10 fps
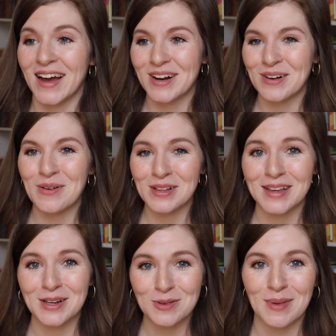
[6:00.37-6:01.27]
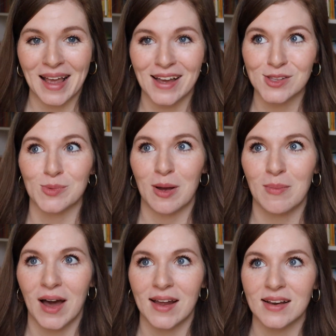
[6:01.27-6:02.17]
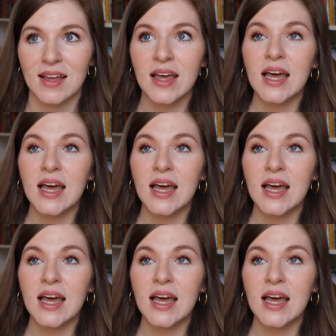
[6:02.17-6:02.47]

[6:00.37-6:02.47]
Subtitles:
I don't know what to do with my hands or my mind.